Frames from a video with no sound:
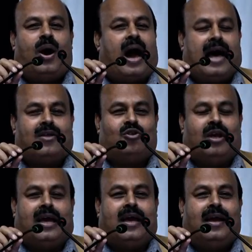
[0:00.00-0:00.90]
As
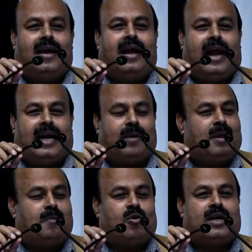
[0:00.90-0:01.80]
the head of
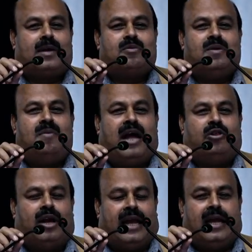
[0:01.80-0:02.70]
the project of
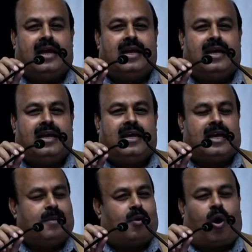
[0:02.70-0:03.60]
Simhadri,
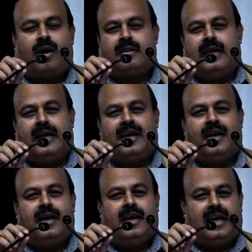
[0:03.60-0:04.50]
he brought the
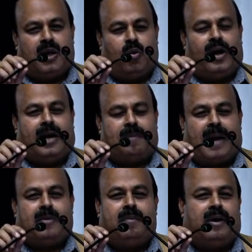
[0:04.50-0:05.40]
unit,
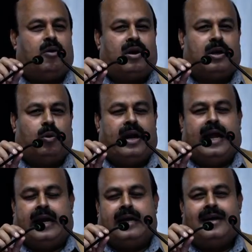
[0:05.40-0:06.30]
500 megawatt
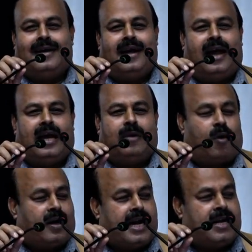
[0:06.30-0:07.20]
unit, in
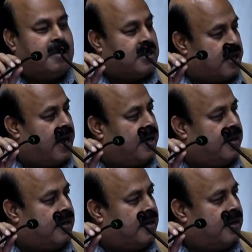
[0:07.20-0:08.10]
48 months, huh?
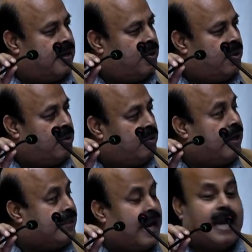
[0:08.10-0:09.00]

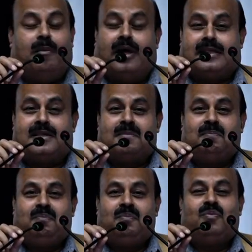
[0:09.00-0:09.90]
39 months.
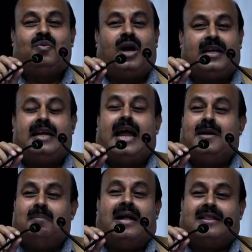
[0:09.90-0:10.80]

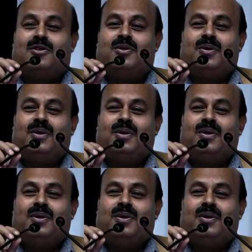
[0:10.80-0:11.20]
39 months.